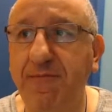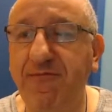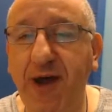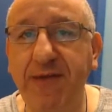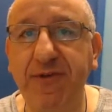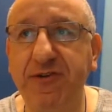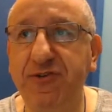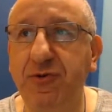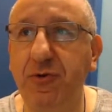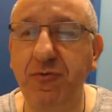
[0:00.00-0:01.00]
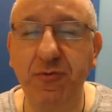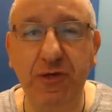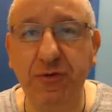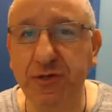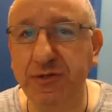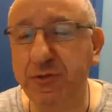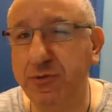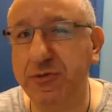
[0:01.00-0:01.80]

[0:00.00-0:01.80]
Five years ago, we couldn't do